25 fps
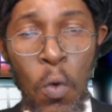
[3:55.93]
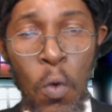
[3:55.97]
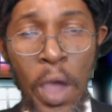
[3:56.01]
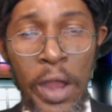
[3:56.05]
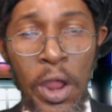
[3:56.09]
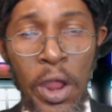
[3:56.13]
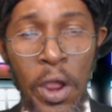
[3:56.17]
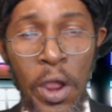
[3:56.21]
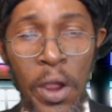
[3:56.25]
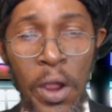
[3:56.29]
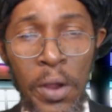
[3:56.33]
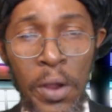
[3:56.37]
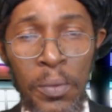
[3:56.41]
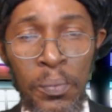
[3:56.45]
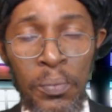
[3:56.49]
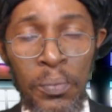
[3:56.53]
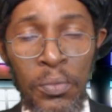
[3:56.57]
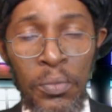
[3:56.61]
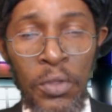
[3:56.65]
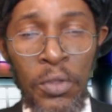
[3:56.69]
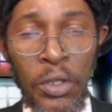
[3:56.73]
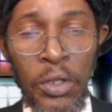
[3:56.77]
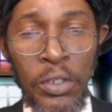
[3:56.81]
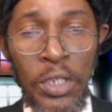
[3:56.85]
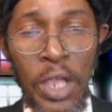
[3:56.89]
whether
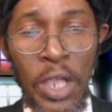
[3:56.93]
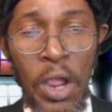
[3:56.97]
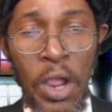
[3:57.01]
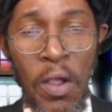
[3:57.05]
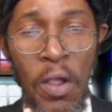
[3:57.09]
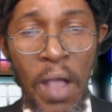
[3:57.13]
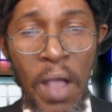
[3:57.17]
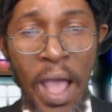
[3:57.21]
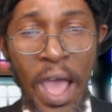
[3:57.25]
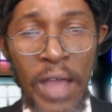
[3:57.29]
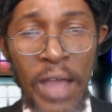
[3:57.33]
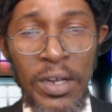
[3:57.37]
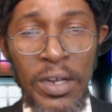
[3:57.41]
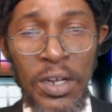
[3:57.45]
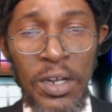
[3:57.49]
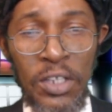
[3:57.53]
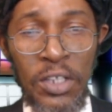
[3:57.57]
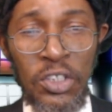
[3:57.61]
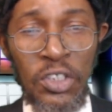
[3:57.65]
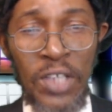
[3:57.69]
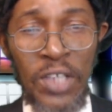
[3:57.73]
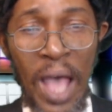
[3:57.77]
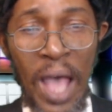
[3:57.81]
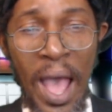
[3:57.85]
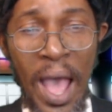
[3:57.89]
they're
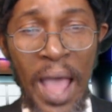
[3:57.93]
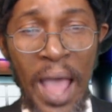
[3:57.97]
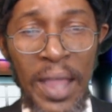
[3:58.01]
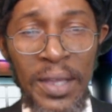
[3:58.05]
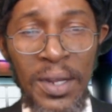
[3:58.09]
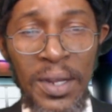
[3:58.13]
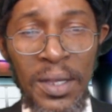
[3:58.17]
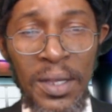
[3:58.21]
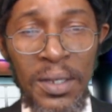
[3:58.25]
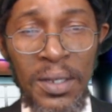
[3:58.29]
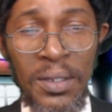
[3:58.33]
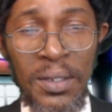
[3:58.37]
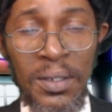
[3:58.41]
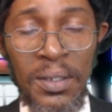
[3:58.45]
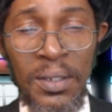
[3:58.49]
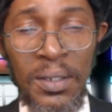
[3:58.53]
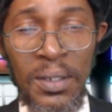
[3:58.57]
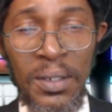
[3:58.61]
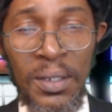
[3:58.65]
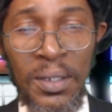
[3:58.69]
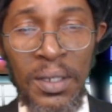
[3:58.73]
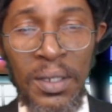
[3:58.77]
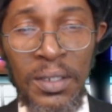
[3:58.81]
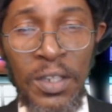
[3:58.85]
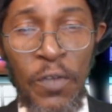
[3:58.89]
at the side,
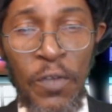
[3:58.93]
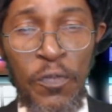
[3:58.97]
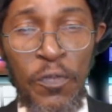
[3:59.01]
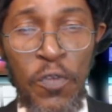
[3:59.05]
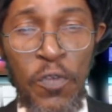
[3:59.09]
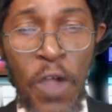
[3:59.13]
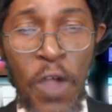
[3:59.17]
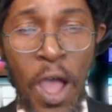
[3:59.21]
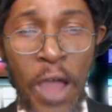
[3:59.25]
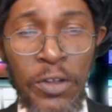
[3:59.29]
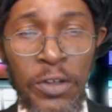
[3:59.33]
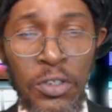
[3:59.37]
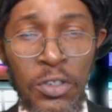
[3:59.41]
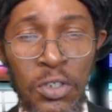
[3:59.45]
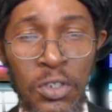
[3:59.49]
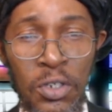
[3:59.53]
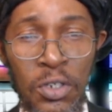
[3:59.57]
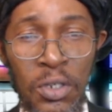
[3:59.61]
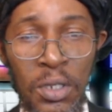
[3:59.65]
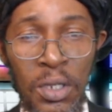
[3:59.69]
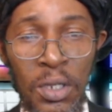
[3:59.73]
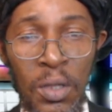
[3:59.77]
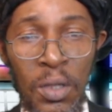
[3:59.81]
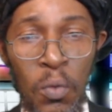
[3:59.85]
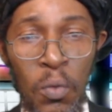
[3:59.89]
the
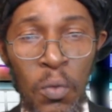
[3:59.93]
front,